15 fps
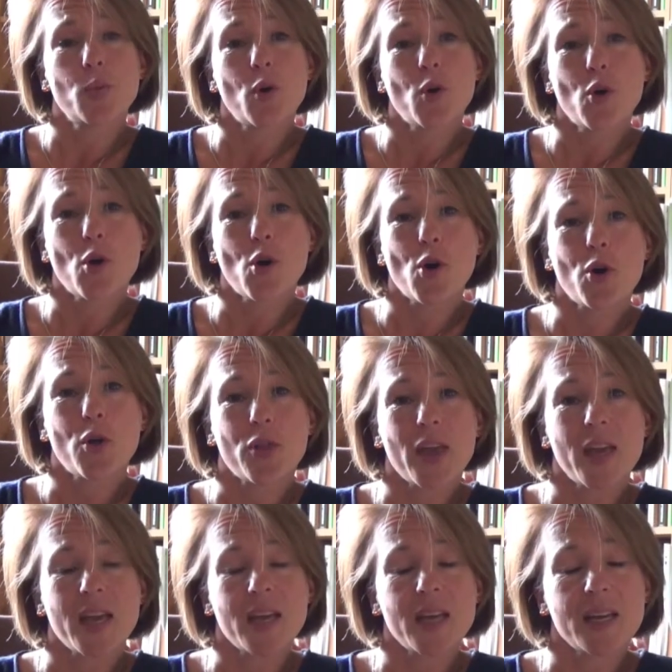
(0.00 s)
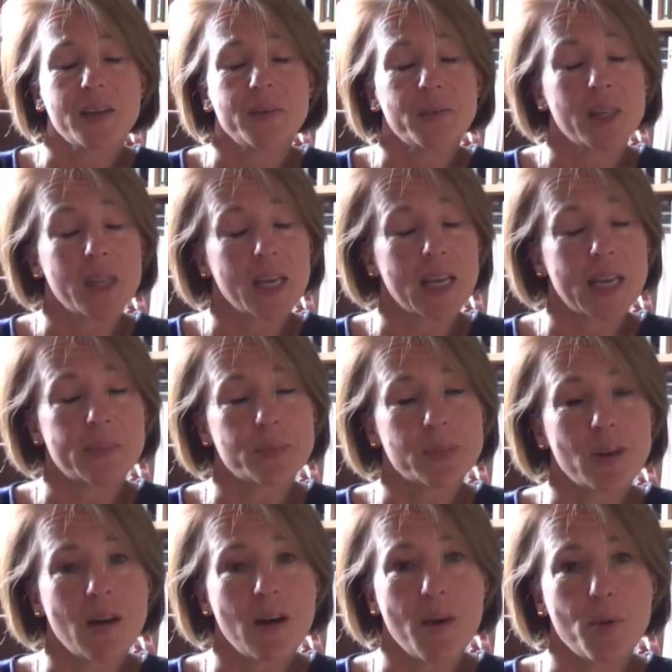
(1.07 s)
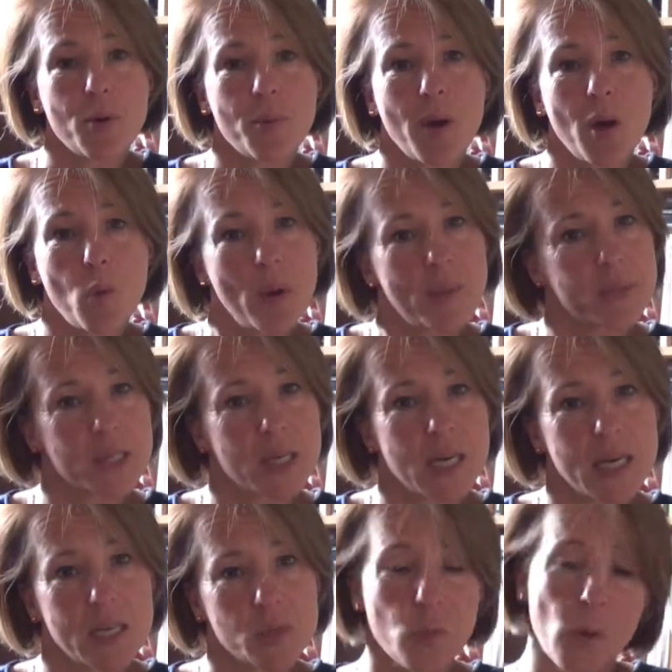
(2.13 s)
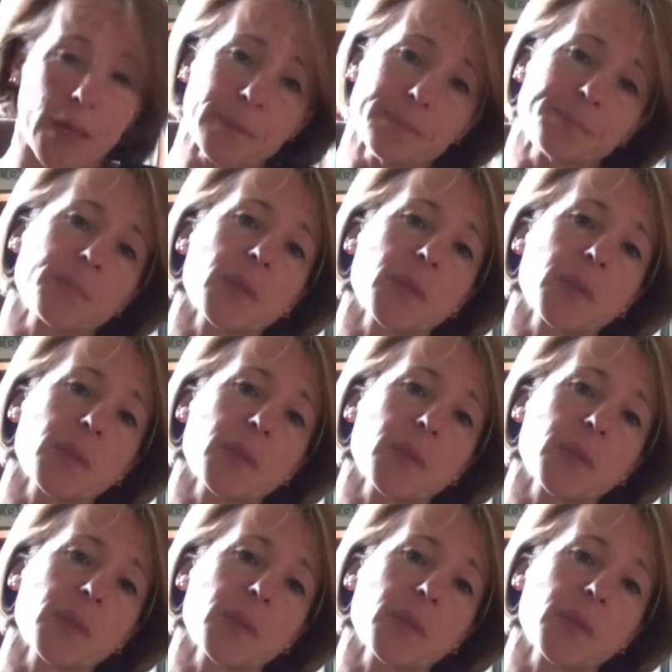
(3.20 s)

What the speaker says: or the clips are up on my website as well,